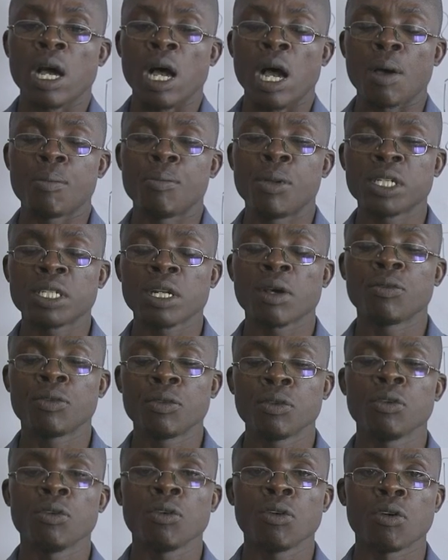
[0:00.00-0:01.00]
A better
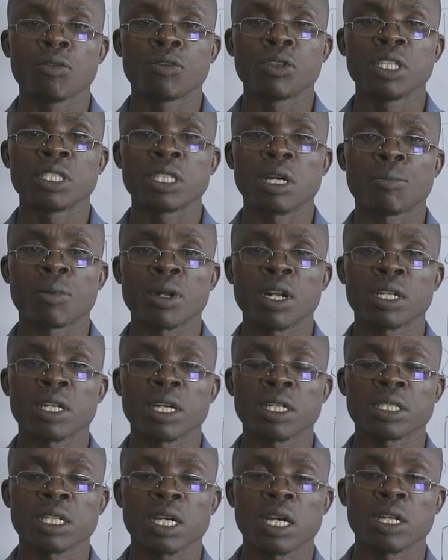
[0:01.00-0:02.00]
view of these
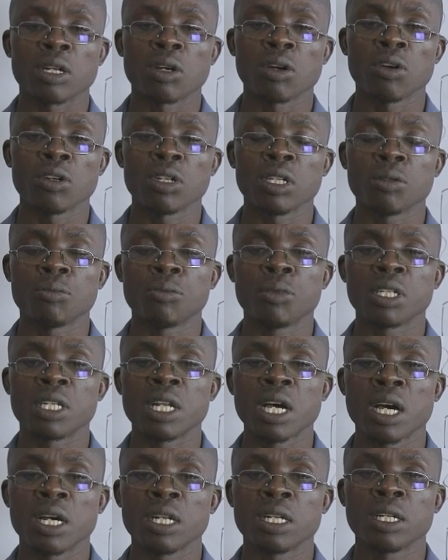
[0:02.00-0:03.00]
apparatus can only be
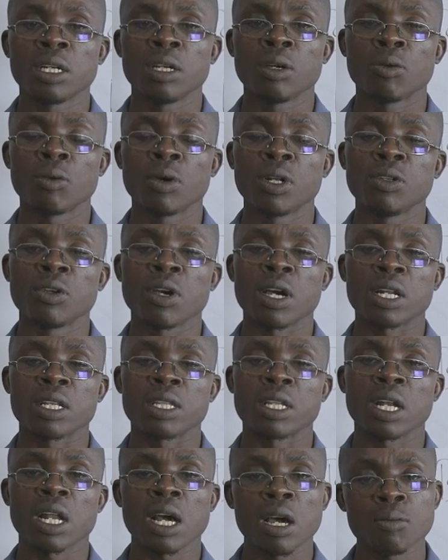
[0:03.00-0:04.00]
done when you are in
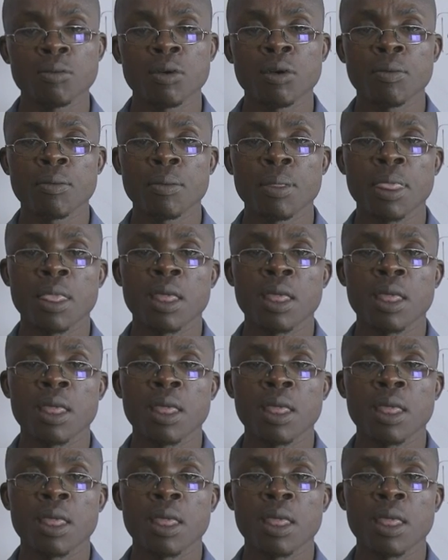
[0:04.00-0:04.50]
the lab,